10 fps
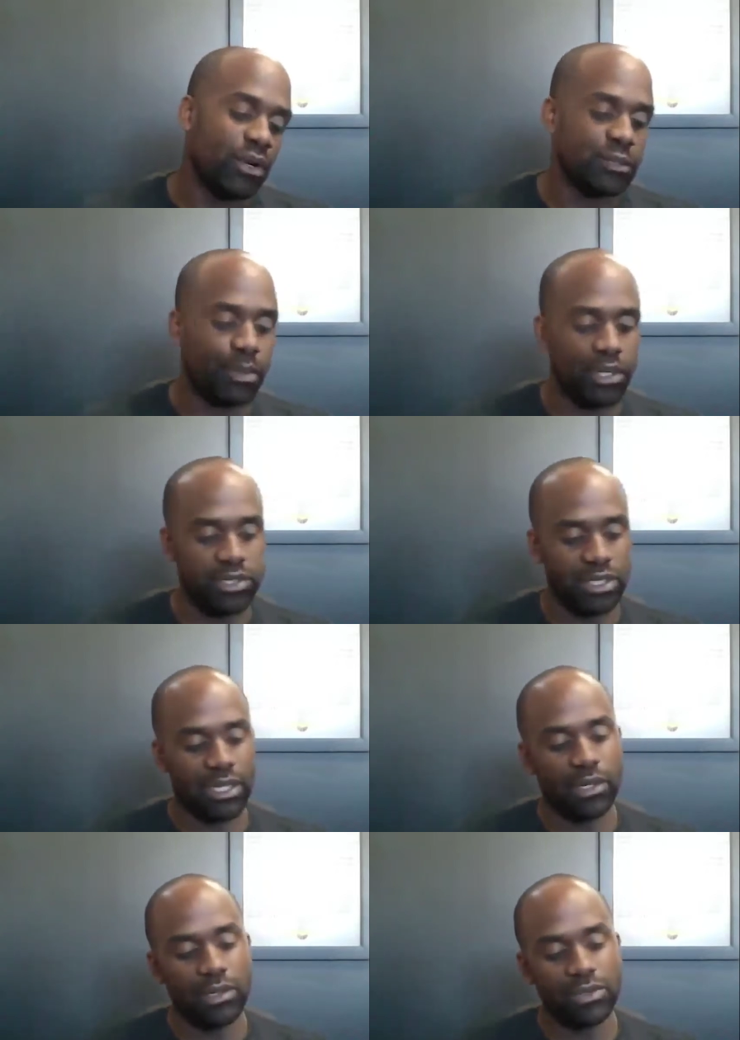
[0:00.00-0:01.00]
as personally
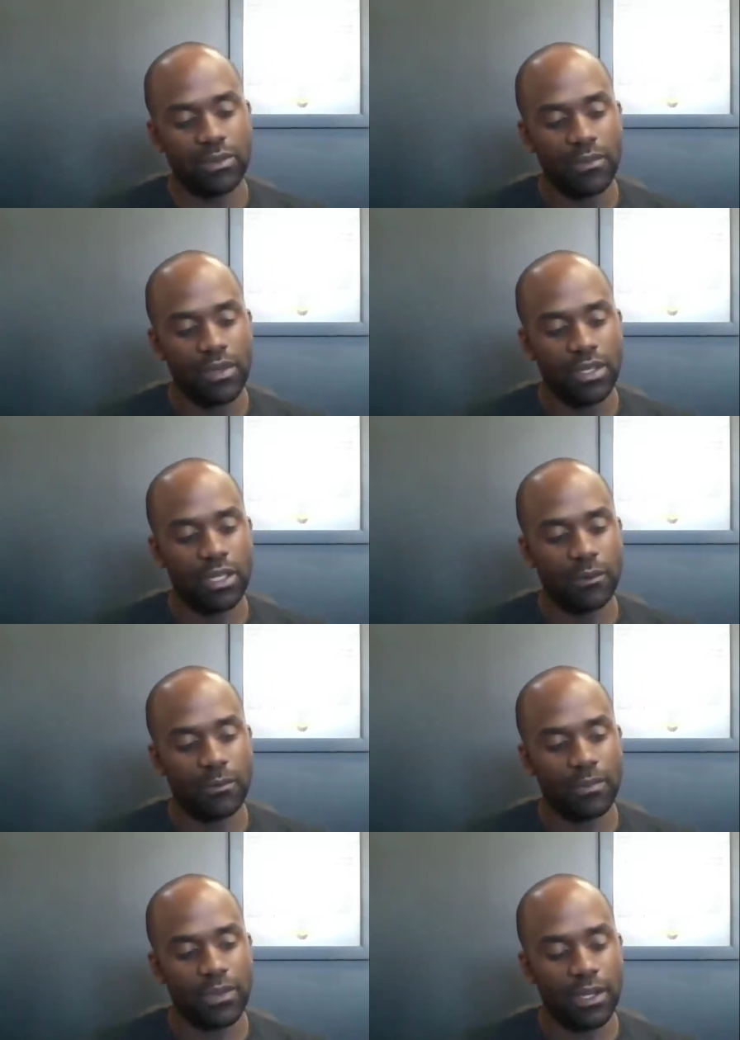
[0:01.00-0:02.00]
goes, you
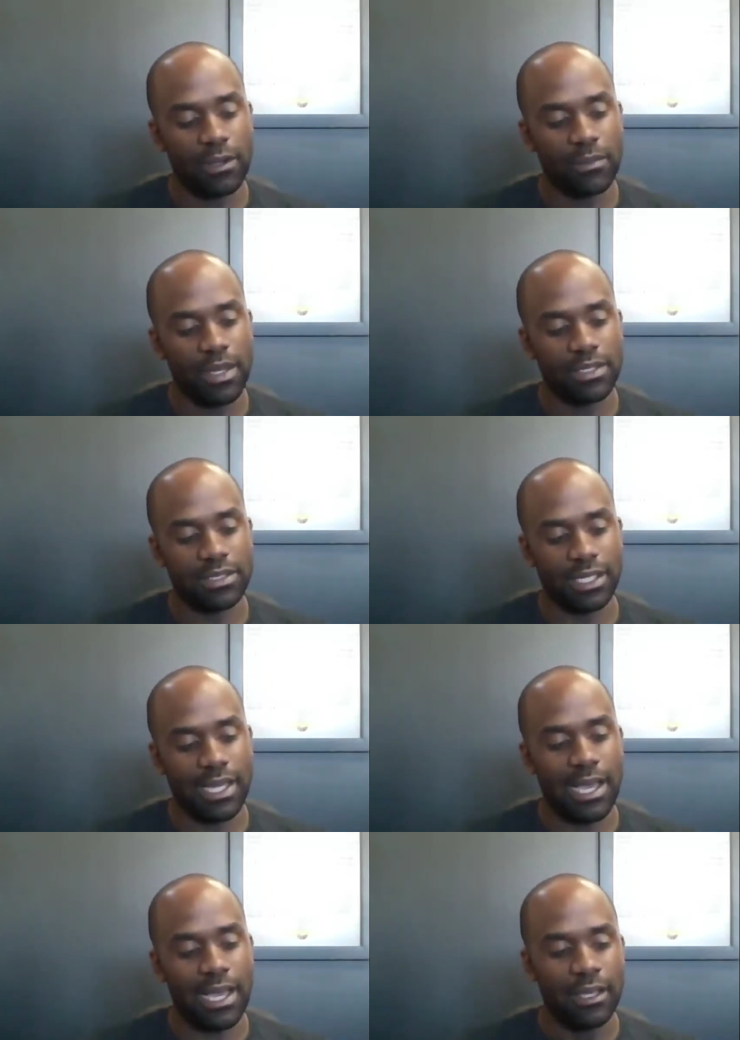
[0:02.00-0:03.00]
know, um, it's a
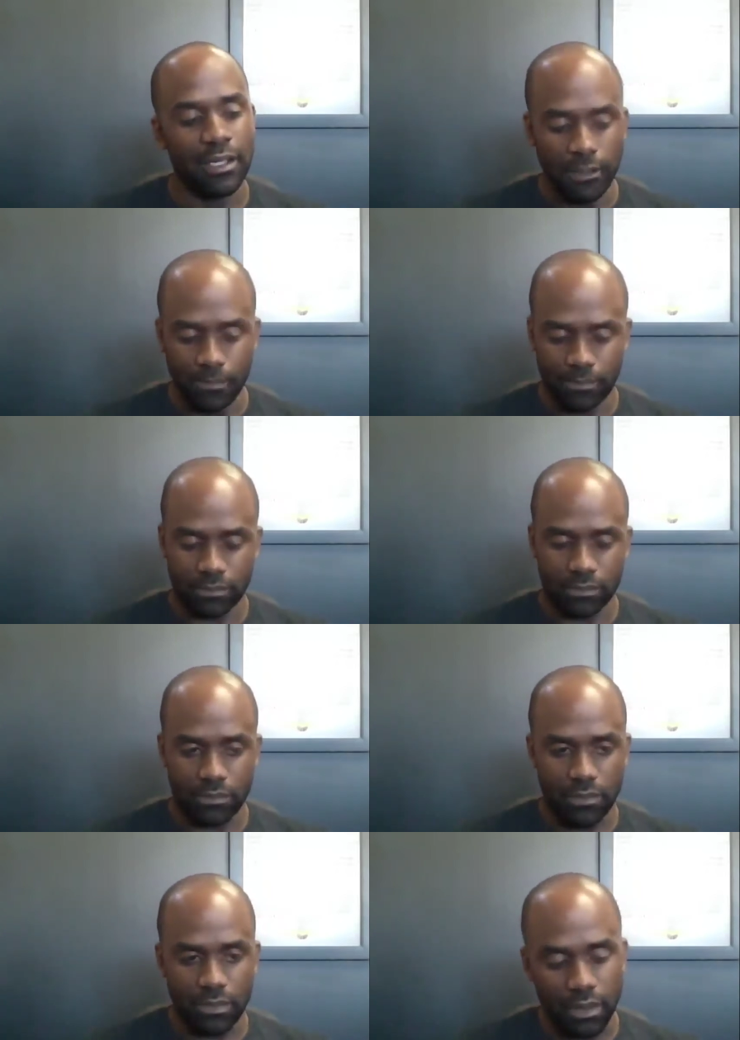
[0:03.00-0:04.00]
guy
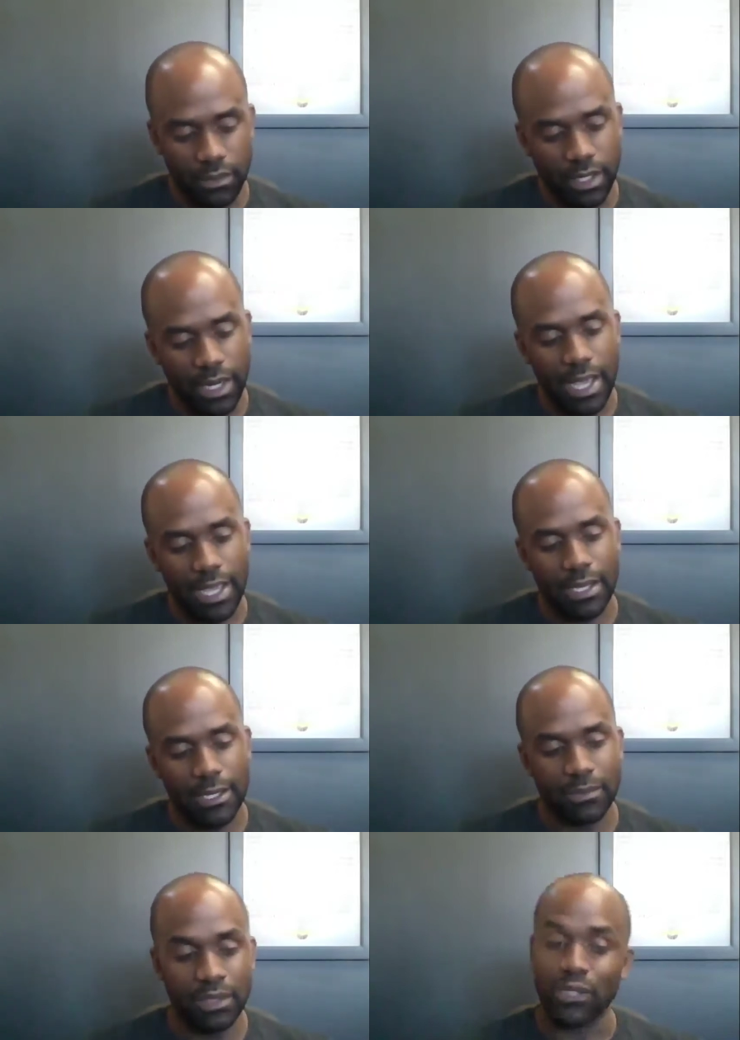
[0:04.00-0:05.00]
that I,
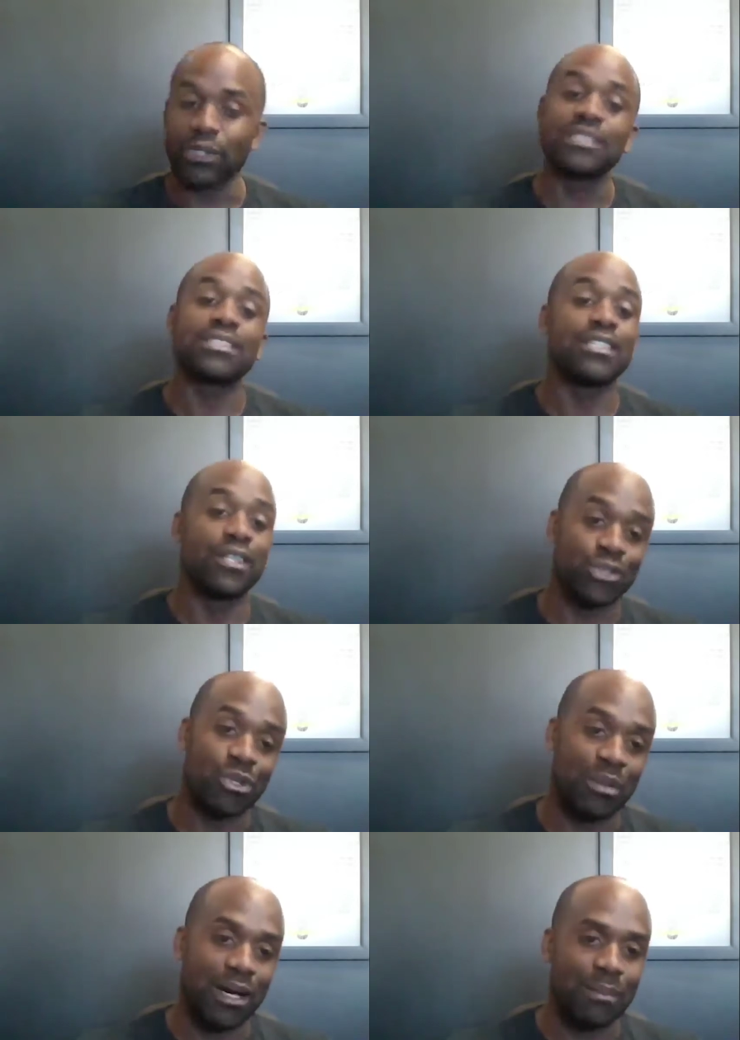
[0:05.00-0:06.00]
um, you know, he's still sort
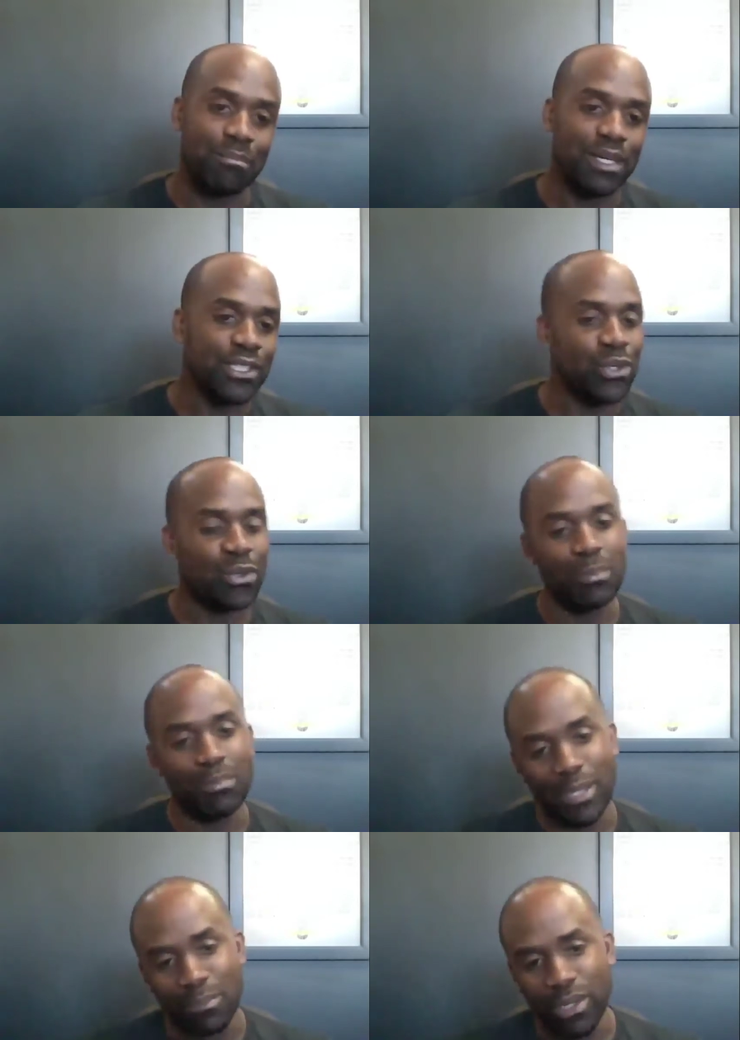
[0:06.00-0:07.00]
of my mentor,
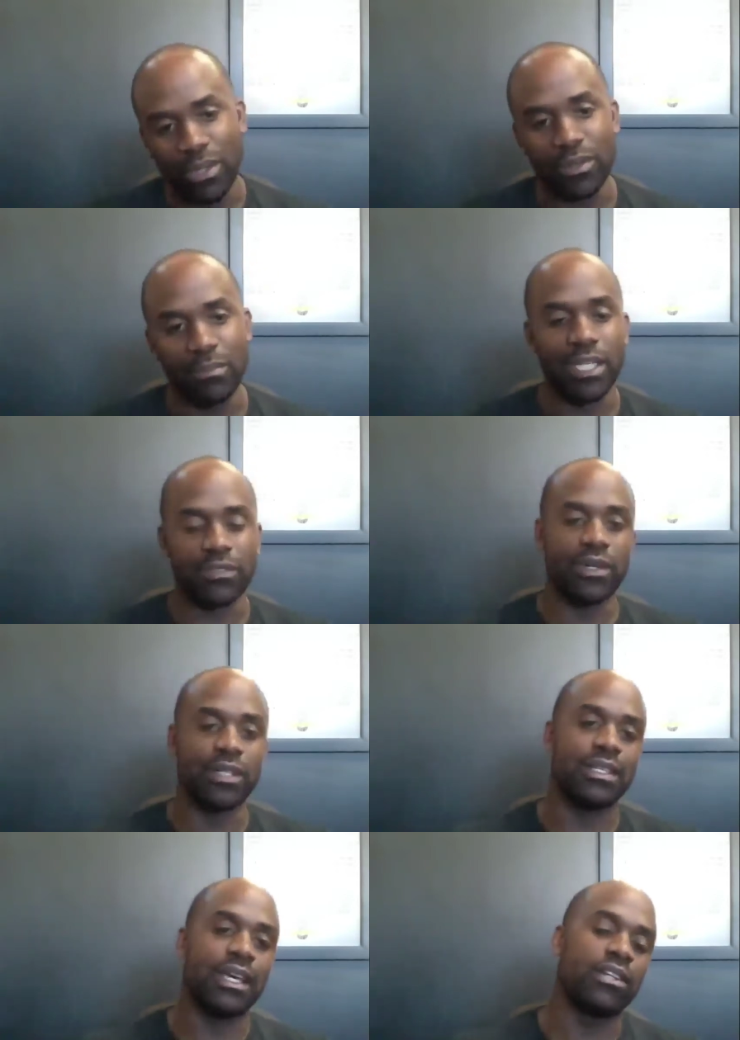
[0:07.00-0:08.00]
big brother, best friend
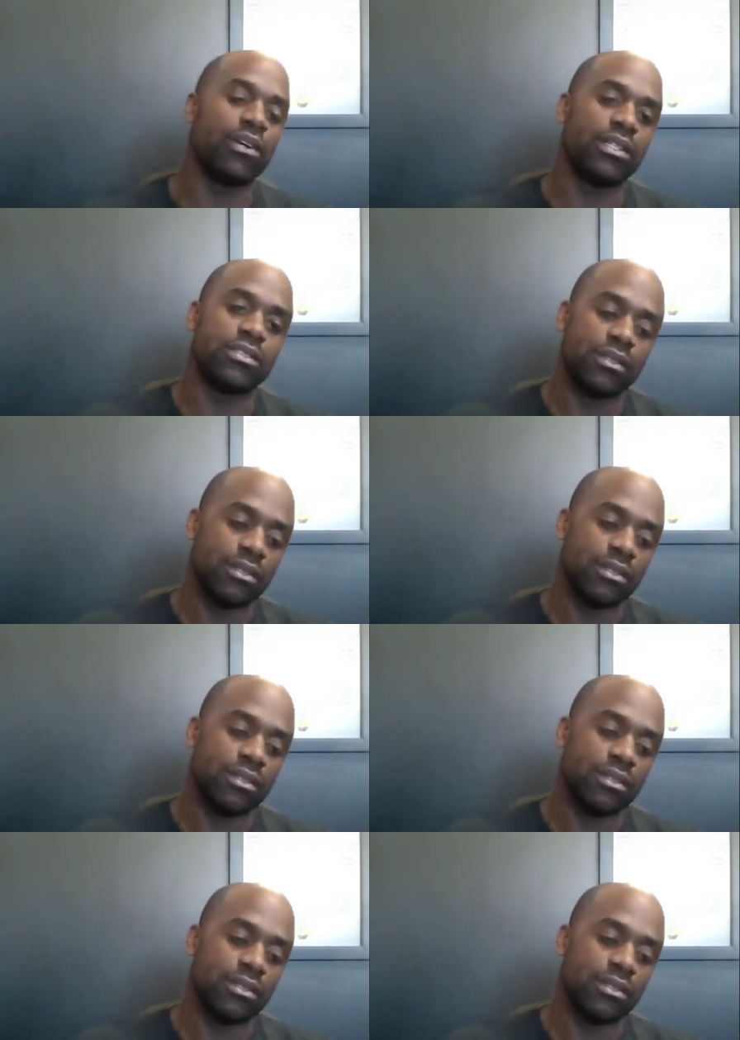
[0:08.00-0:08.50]
today. You know, he's,